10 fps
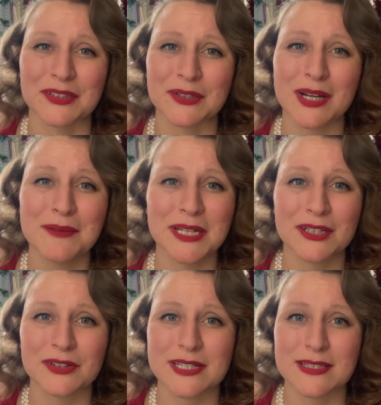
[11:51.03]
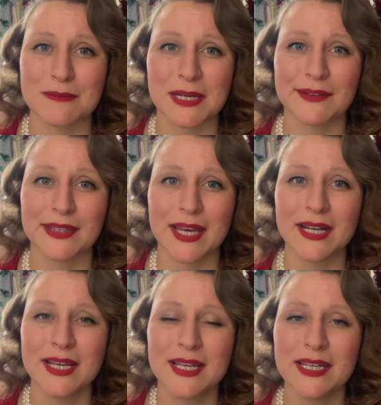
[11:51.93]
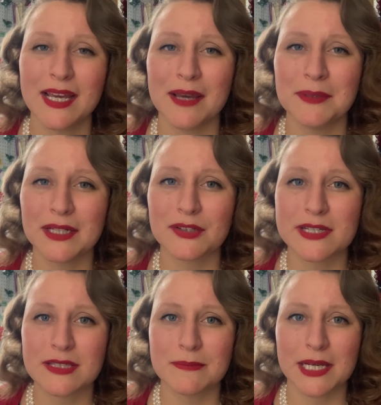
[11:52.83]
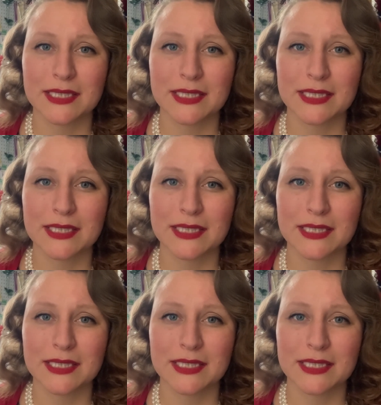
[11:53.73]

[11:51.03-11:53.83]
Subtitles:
I'm not crazy about that. I'm not crazy about